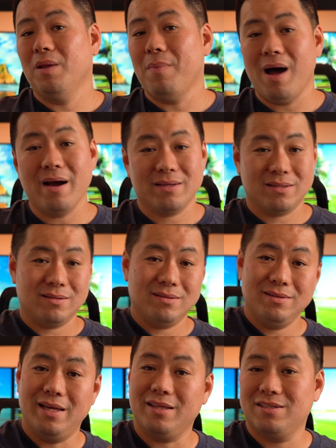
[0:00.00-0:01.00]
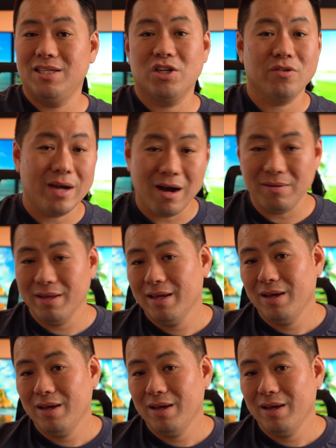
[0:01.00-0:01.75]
the box, take the sneaker out,